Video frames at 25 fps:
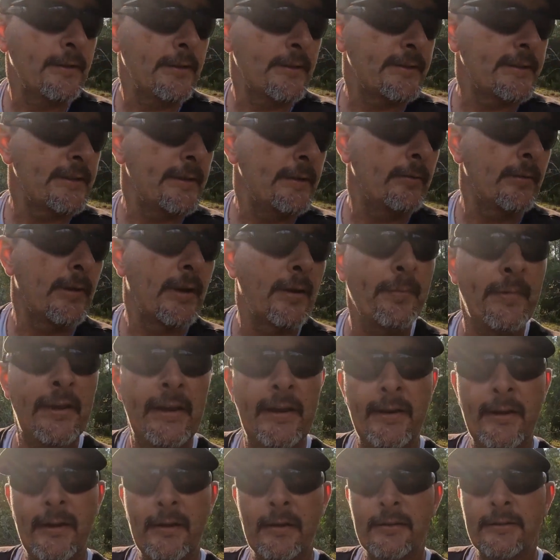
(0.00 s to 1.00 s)
You'll see what I
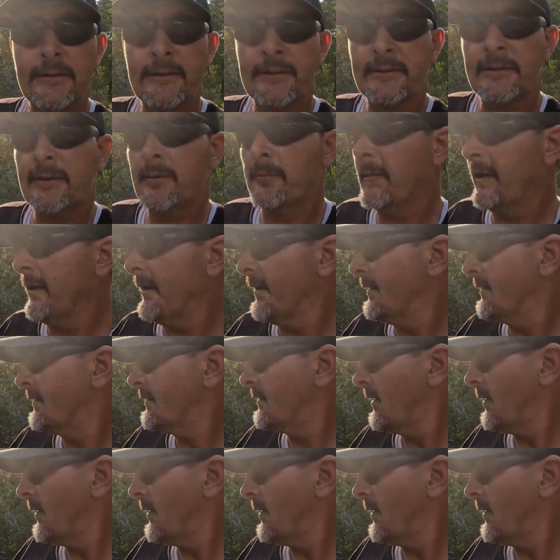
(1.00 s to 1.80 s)
mean here in just a minute.